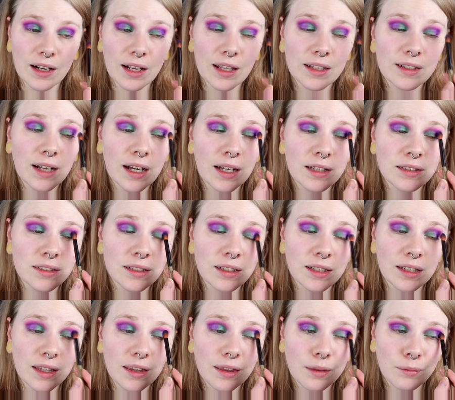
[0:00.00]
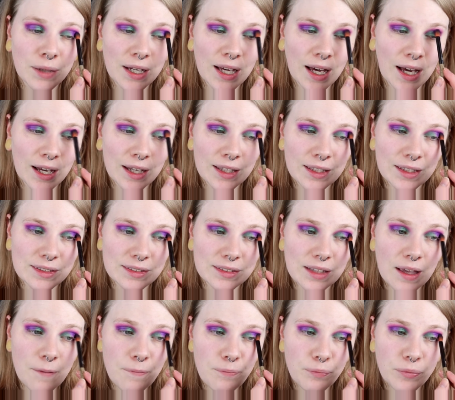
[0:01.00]
like underneath my eye is
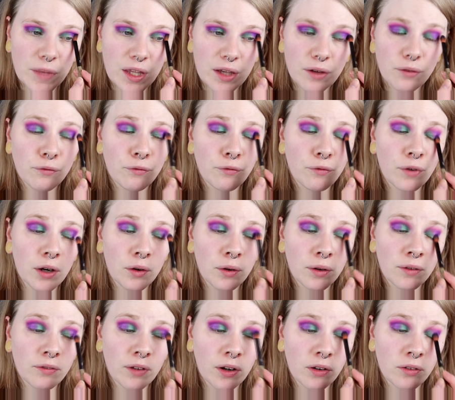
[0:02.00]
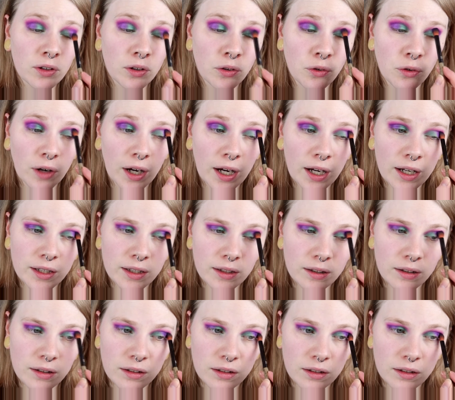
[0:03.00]
very, very dry.